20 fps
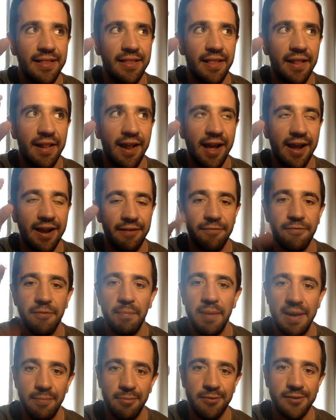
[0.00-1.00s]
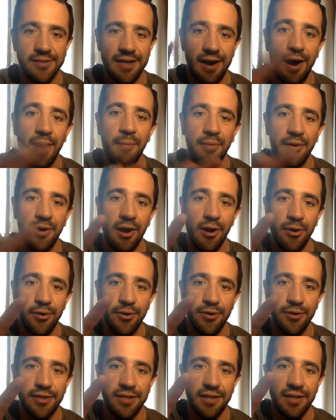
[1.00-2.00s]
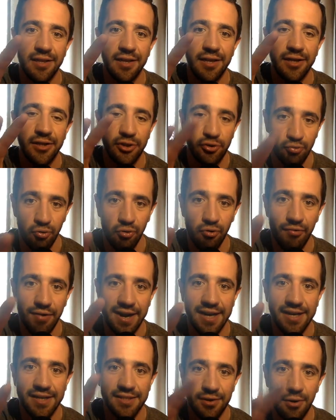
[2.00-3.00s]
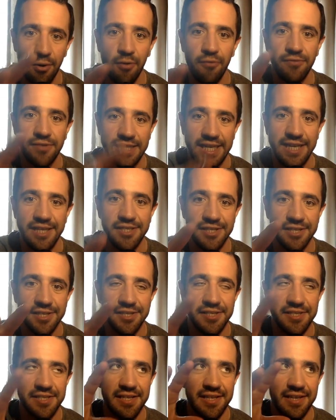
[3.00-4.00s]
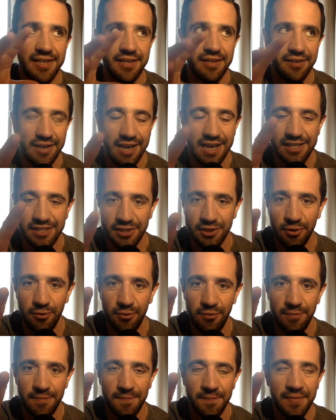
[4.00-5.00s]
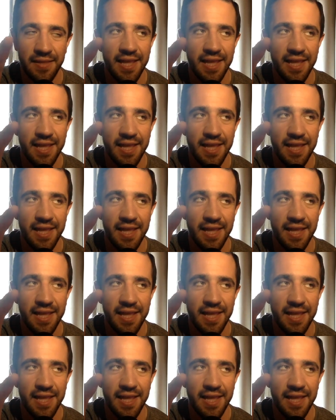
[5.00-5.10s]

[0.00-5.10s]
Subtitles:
like for people to upload drawings of teachers at school,